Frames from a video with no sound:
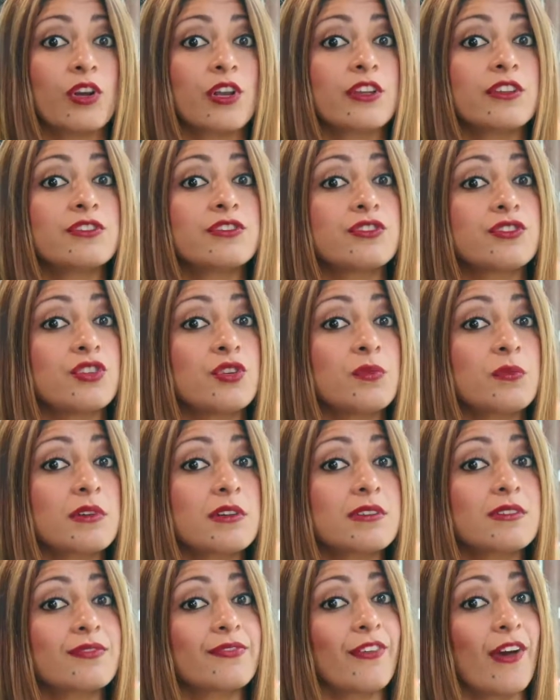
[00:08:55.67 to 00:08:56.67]

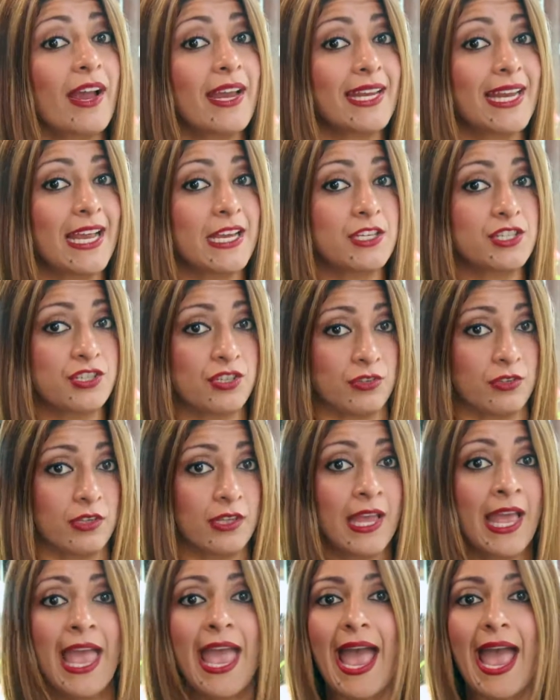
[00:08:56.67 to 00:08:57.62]
consumers' financial